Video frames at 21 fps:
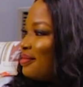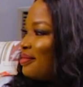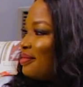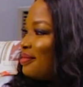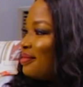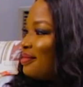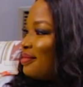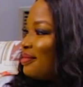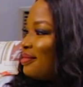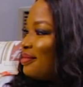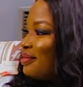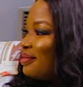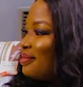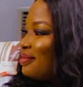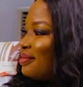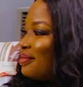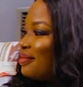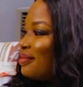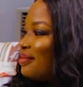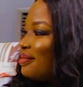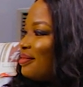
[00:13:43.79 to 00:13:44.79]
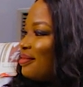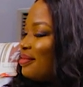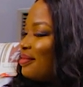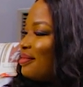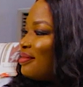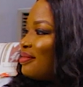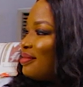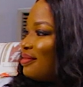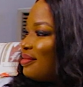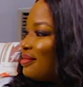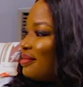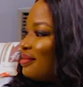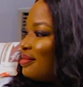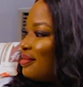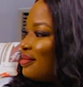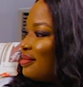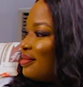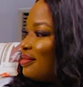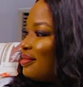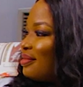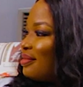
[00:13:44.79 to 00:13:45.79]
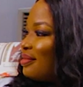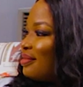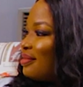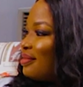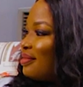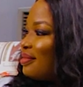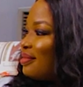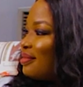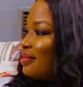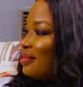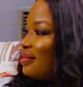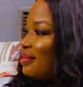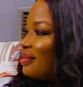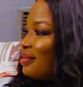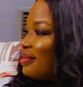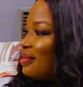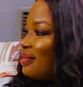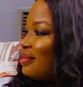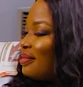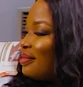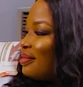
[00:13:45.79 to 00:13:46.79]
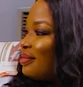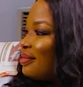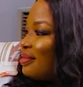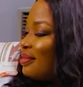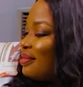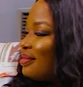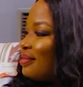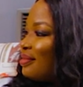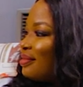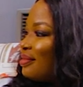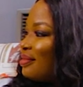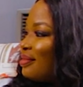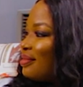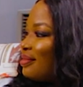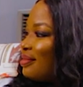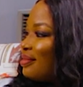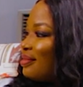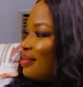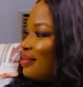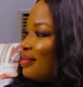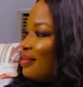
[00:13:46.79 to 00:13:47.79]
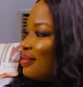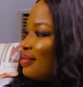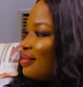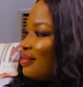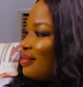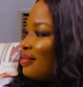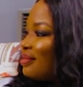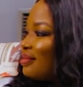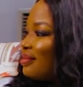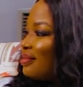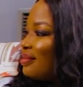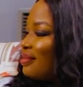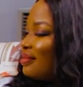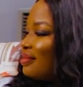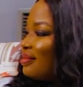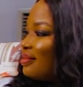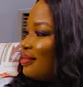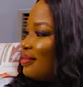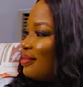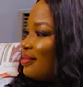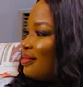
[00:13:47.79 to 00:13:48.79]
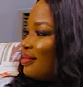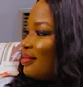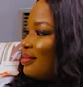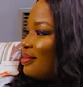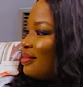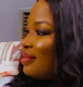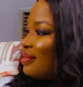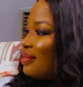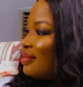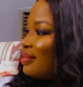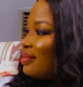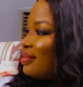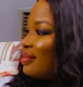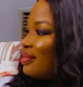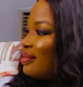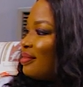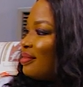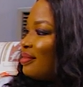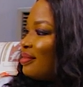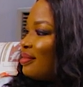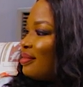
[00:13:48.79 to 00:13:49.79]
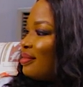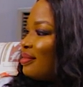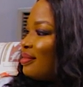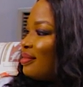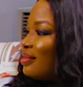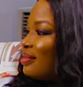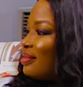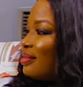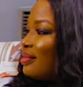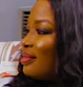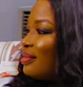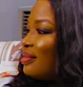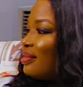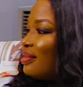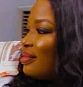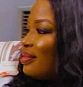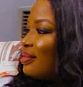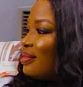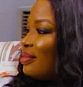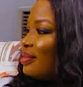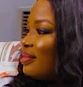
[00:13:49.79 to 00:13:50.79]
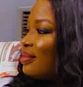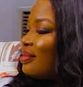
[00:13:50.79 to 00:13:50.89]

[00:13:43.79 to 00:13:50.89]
This person isn't speaking.